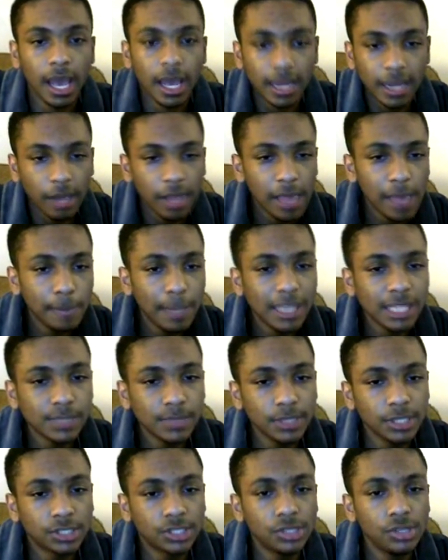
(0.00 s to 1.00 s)
Now that makes
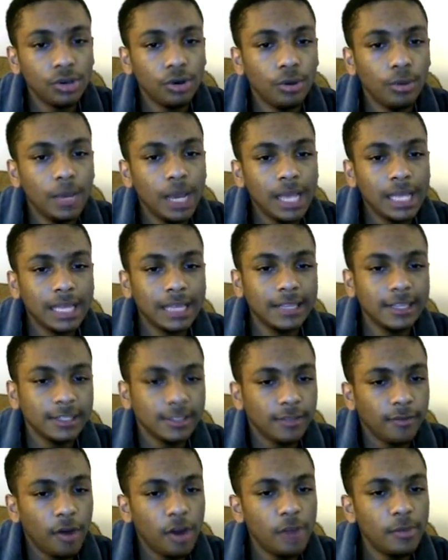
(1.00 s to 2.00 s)
me assume that this
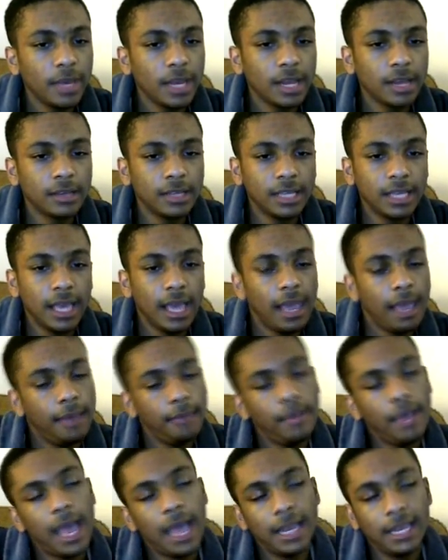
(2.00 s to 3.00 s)
is the very beginning of the
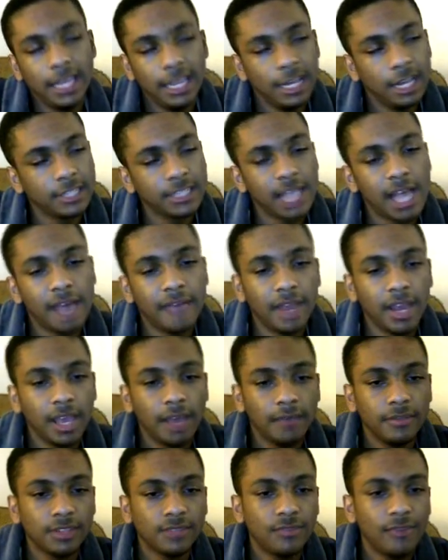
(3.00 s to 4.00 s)
game and he doesn't have any
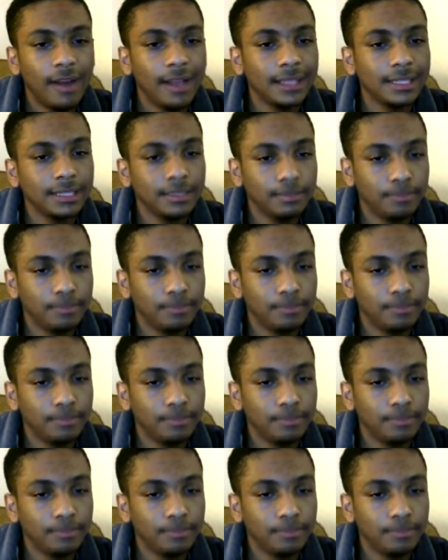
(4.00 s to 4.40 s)
of his friends,